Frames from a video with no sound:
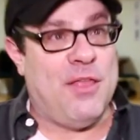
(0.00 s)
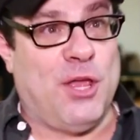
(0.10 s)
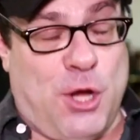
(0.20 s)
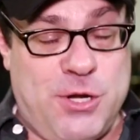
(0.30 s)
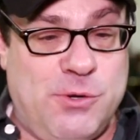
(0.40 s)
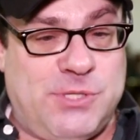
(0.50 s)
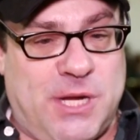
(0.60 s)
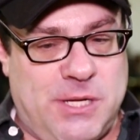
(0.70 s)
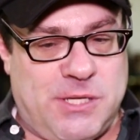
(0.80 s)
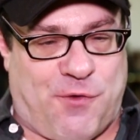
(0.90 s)
The good news
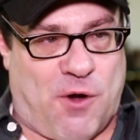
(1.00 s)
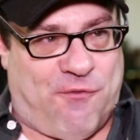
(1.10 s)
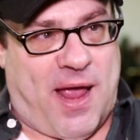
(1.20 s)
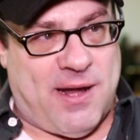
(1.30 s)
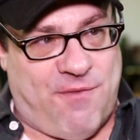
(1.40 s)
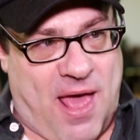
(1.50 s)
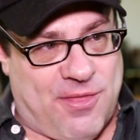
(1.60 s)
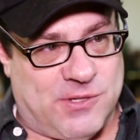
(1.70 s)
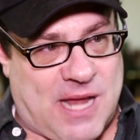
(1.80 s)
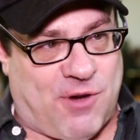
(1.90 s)
is, if you're a fan of
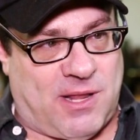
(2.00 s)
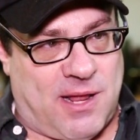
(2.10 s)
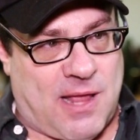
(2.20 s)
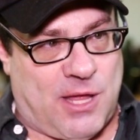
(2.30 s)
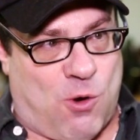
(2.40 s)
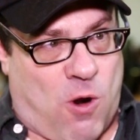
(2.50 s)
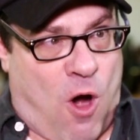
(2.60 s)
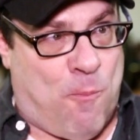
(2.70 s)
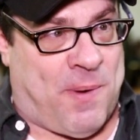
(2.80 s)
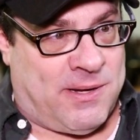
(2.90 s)
Heathers, everything that you are
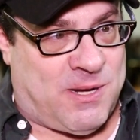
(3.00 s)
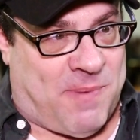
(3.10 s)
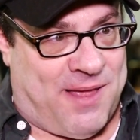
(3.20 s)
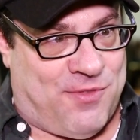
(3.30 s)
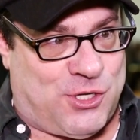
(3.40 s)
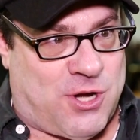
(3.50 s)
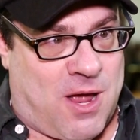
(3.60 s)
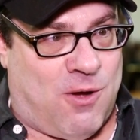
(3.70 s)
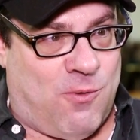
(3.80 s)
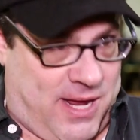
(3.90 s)
hoping to be in the
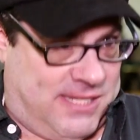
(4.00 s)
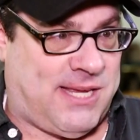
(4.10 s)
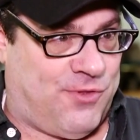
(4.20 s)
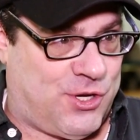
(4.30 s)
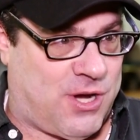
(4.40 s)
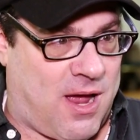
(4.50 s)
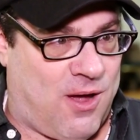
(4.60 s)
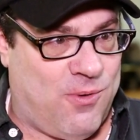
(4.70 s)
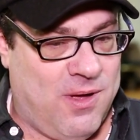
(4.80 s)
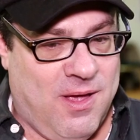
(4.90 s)
show is in the
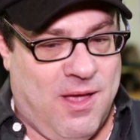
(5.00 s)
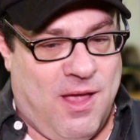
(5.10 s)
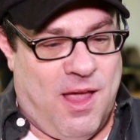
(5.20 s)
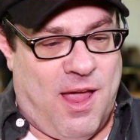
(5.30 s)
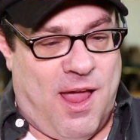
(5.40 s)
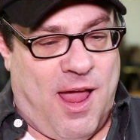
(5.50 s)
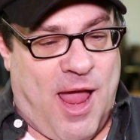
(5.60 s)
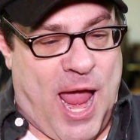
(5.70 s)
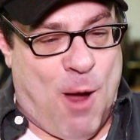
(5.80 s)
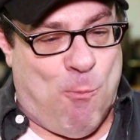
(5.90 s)
show
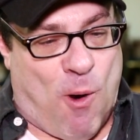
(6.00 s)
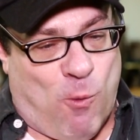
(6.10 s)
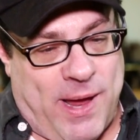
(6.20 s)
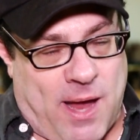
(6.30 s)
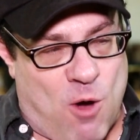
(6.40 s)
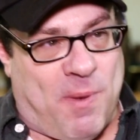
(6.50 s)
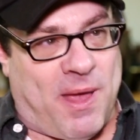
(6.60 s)
but we go